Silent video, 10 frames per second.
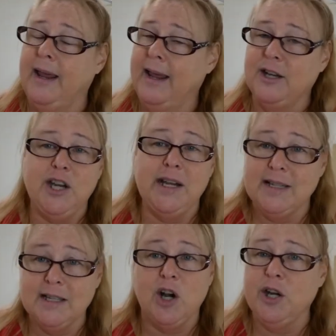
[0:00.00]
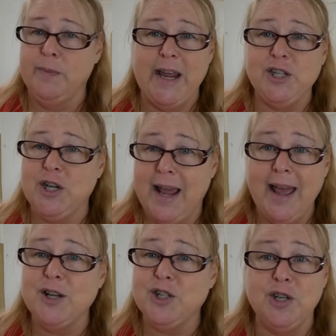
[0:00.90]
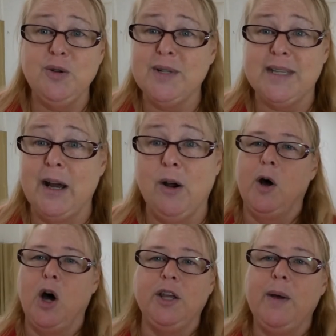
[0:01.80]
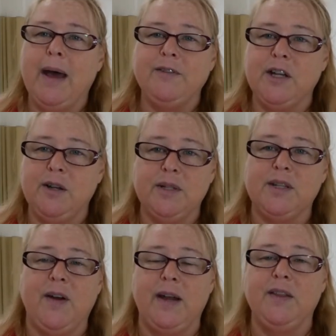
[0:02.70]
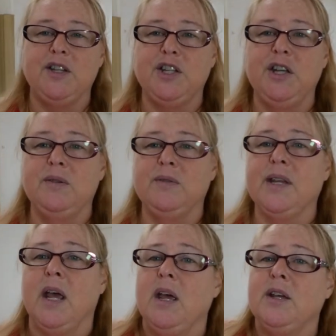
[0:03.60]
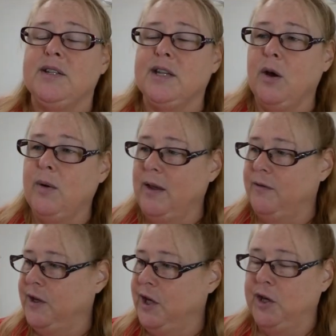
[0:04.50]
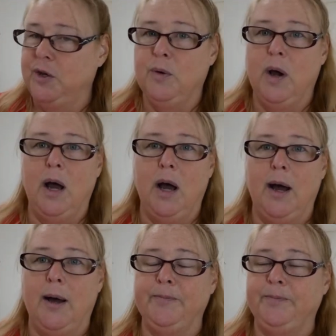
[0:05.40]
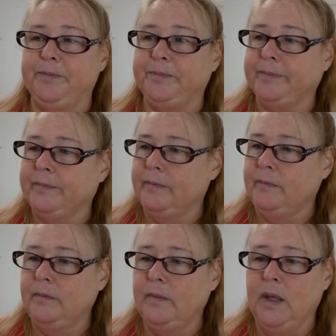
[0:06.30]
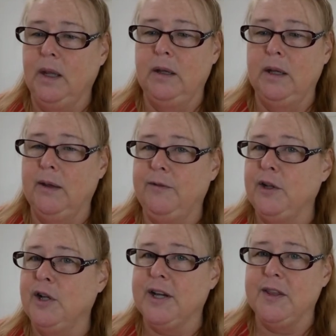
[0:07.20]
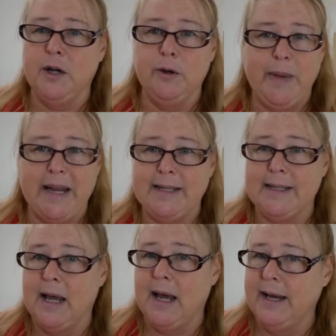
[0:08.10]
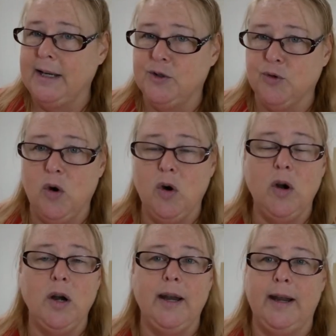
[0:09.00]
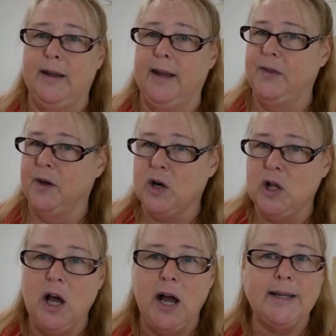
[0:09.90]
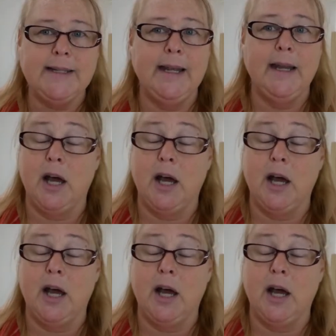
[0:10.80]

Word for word: And chances are your patient has shoes there. All you have to do is find the shoes. So if you, um, if you look in their bedside drawer, in their closet,